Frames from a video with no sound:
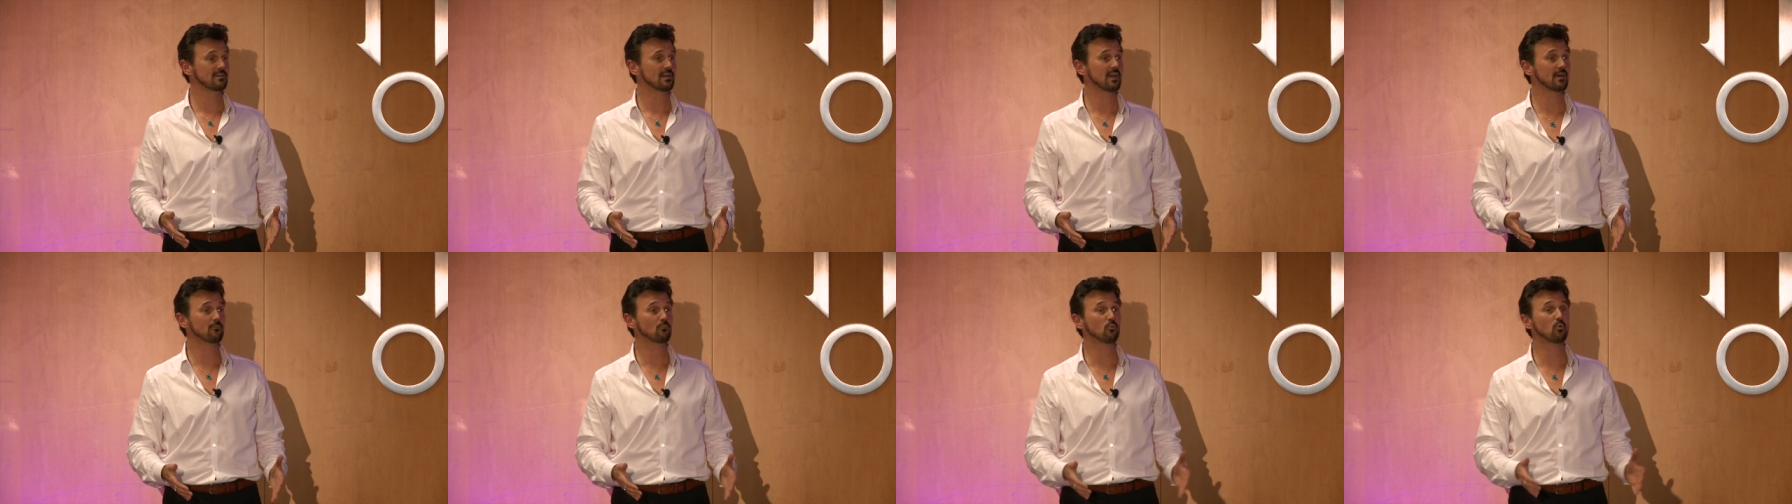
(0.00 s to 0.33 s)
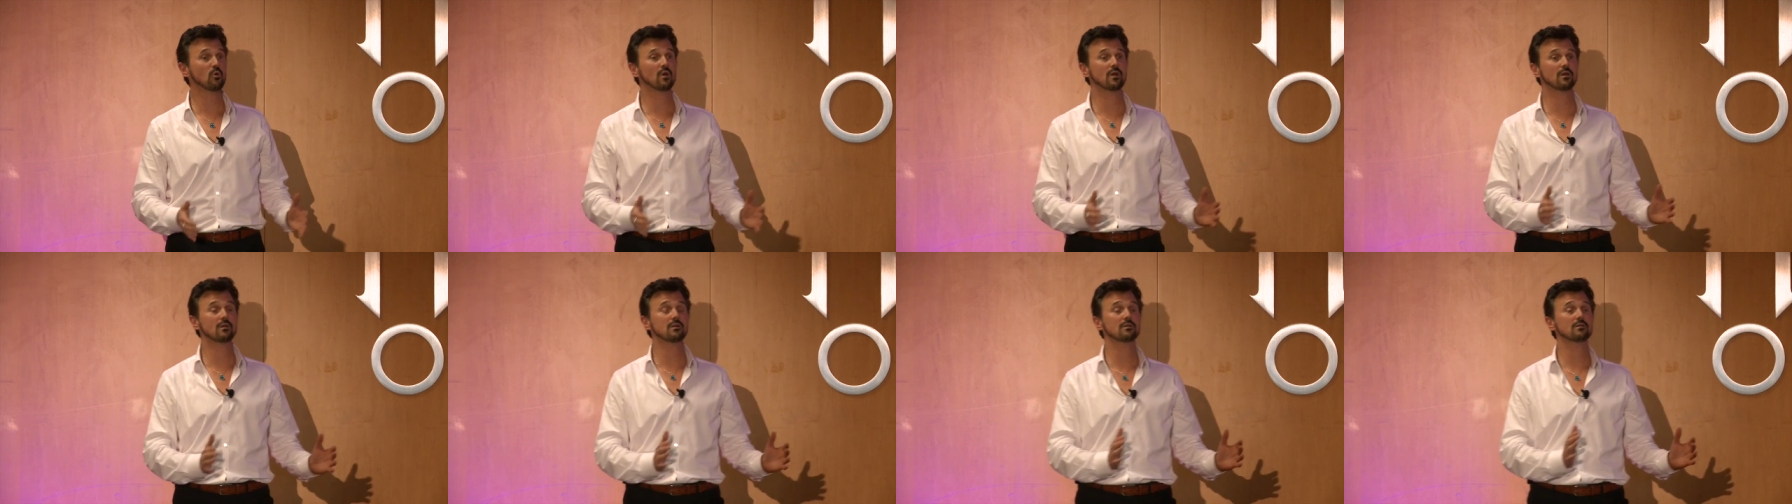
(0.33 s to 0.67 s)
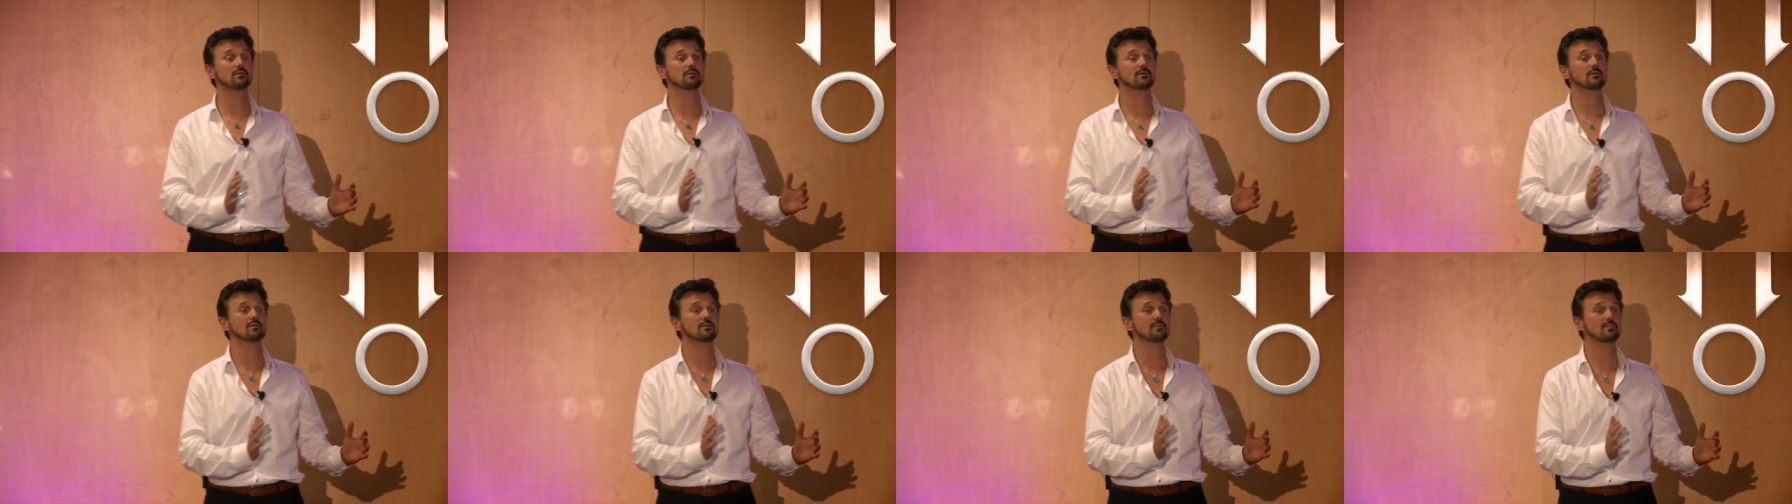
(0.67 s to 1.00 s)
and where
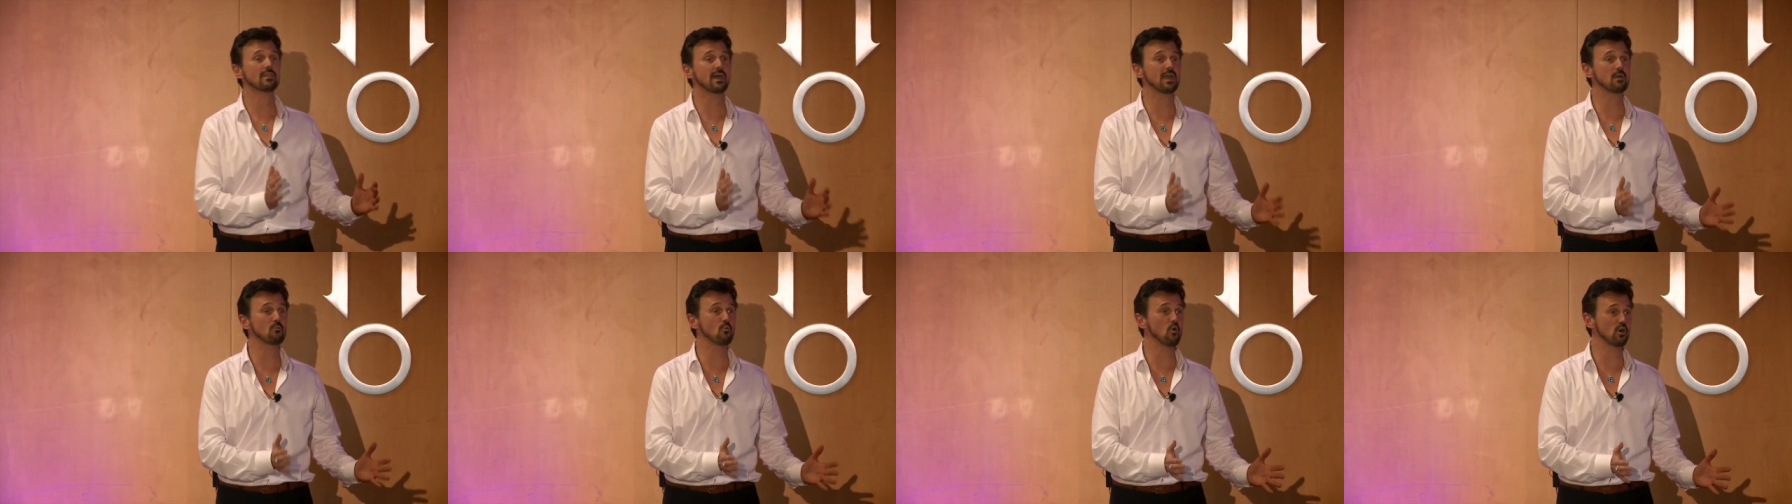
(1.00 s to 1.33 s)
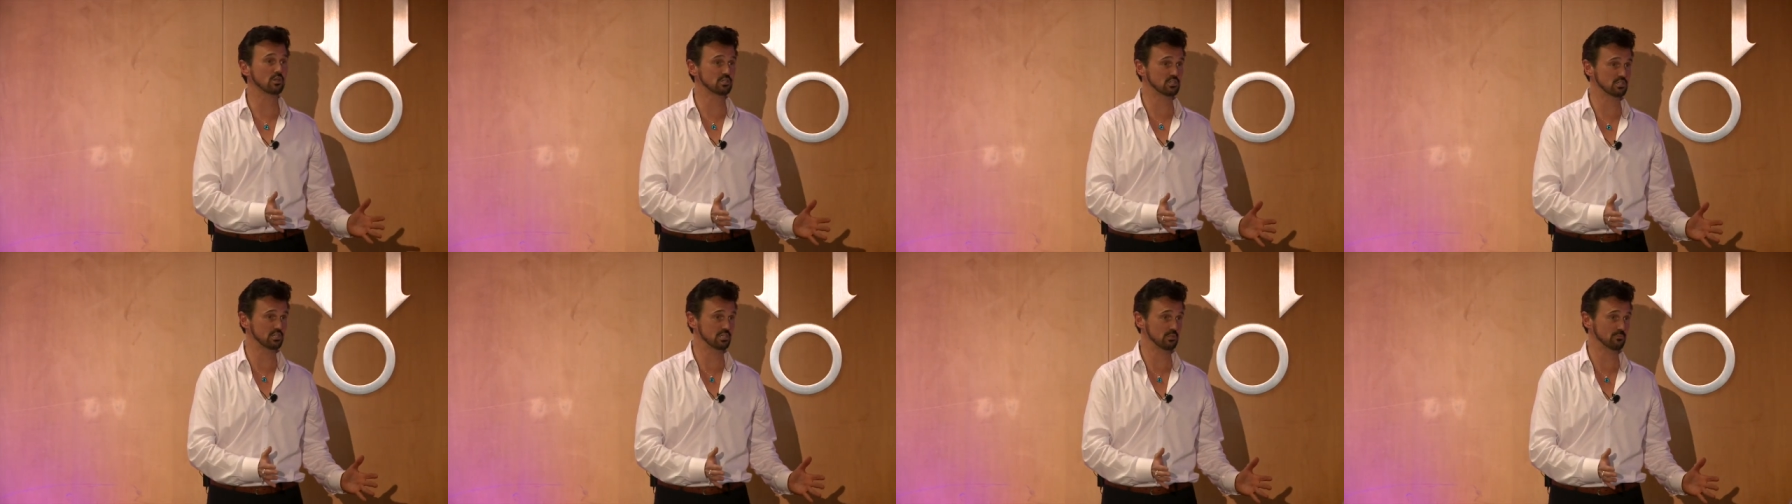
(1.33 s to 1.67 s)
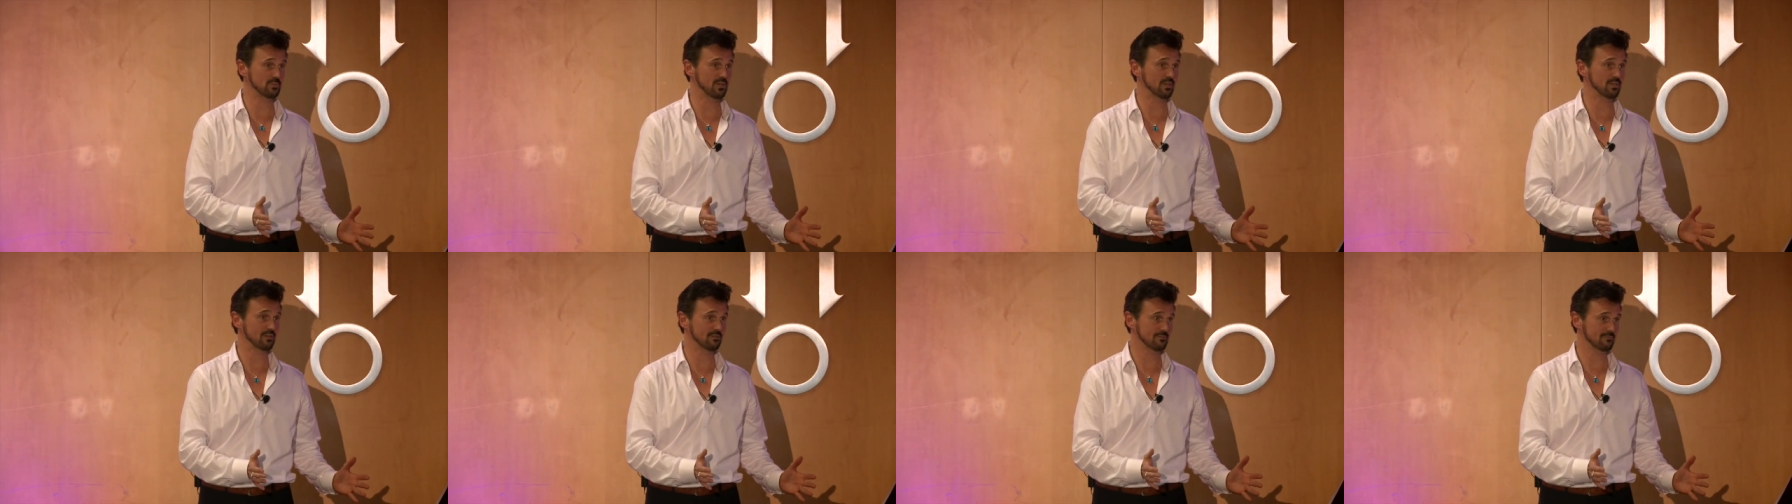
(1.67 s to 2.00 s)
they want you to
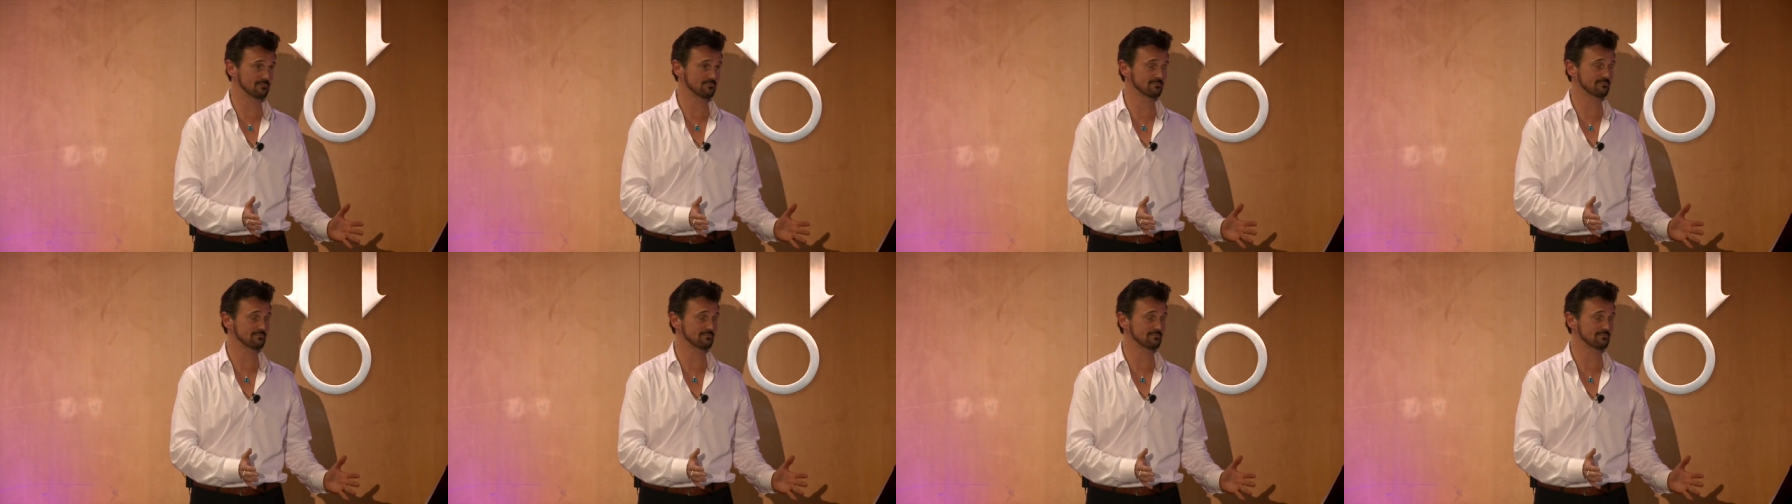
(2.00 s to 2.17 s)
be.